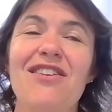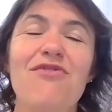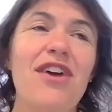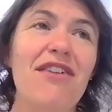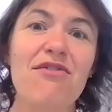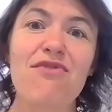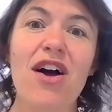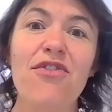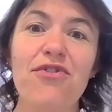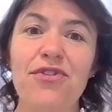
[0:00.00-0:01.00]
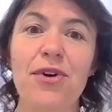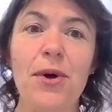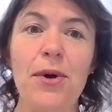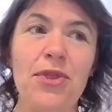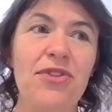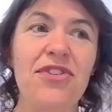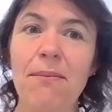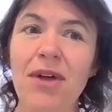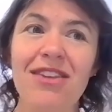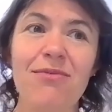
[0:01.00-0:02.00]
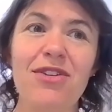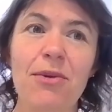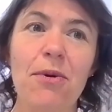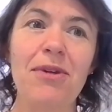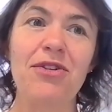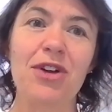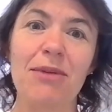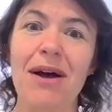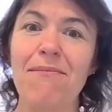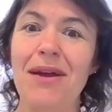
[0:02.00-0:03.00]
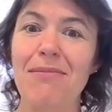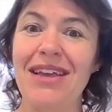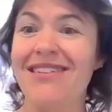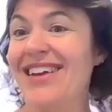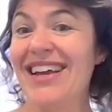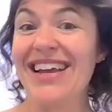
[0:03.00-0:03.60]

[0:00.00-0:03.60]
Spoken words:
a very rough, some customers you're probably talking about maybe